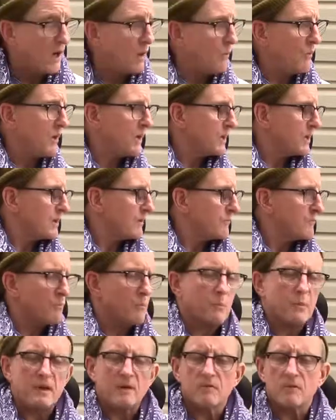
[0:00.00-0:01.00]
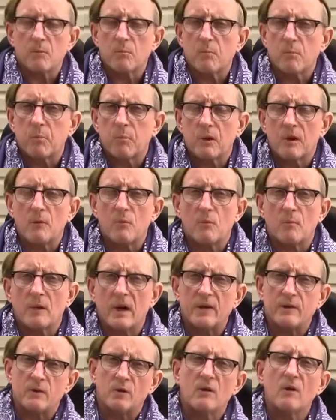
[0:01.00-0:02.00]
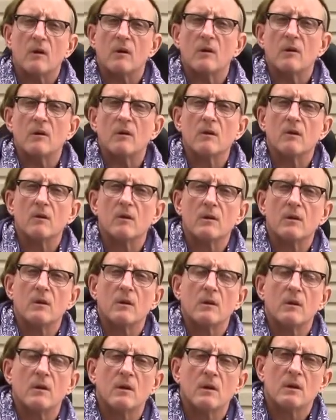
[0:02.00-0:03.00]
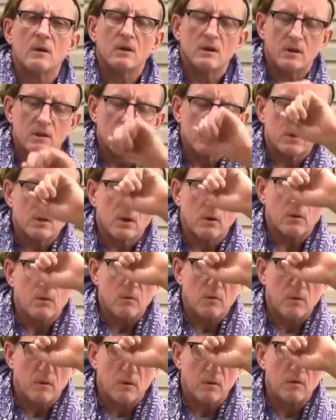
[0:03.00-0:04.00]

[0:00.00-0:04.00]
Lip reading: I wanted to be able to play with my dog. So,